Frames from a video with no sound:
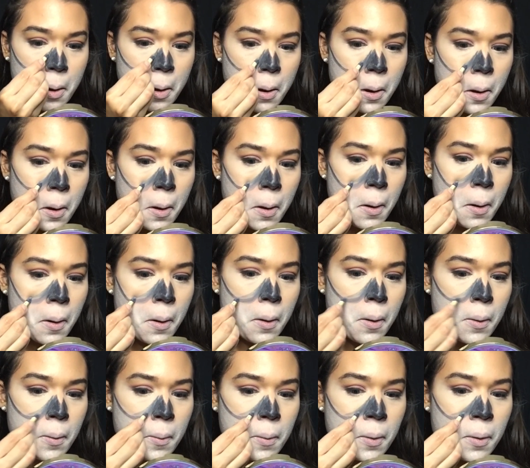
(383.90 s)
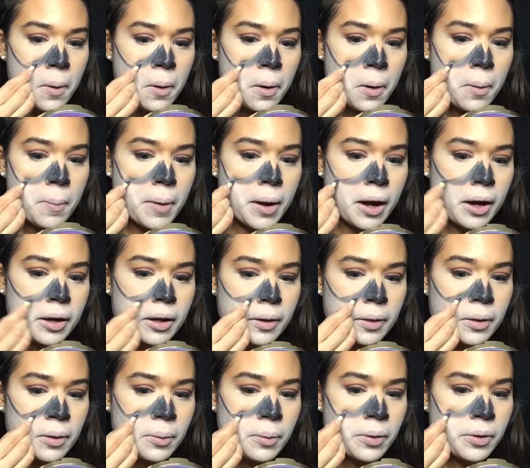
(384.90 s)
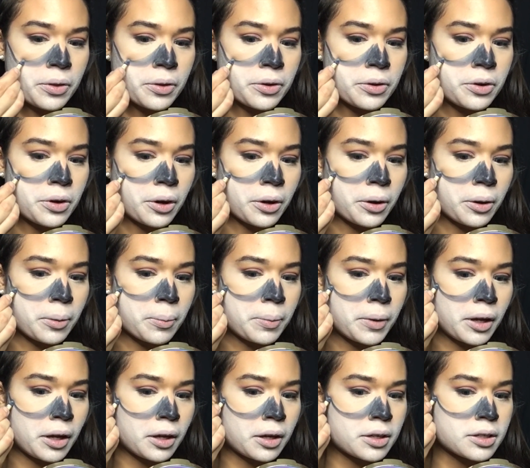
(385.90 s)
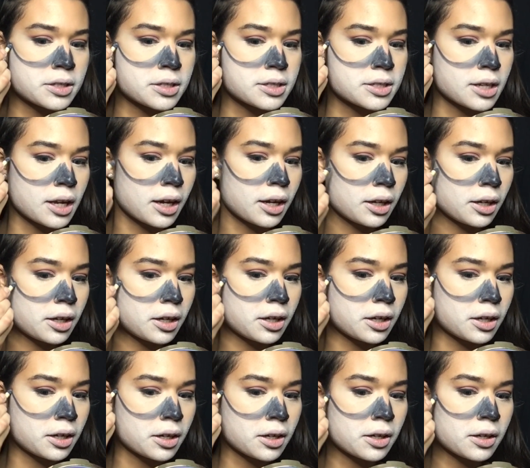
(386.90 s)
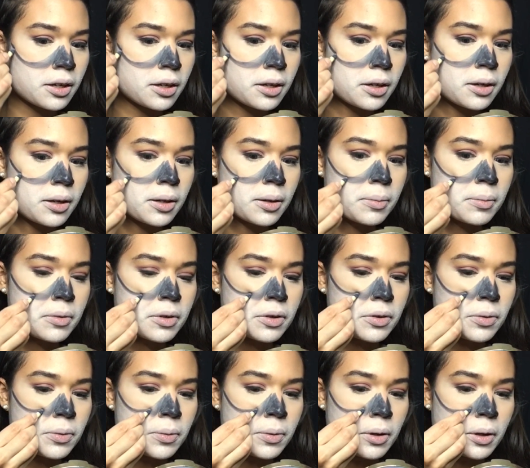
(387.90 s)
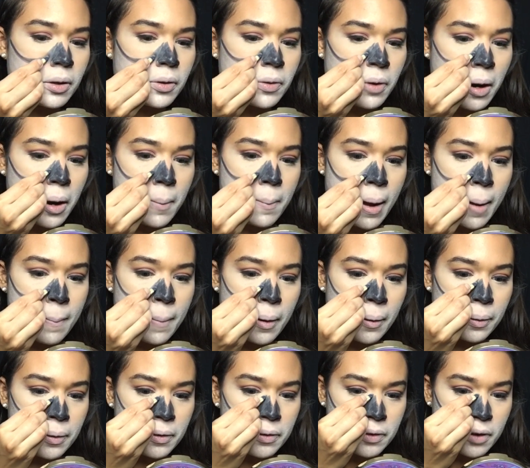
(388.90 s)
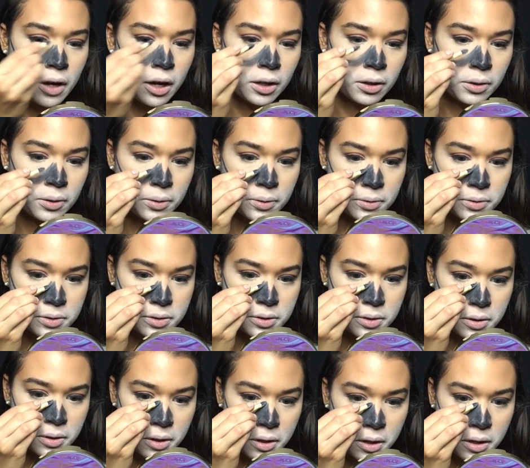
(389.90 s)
we'll go back in there with a darker paint in a sec I'm just really trying to map out these hollows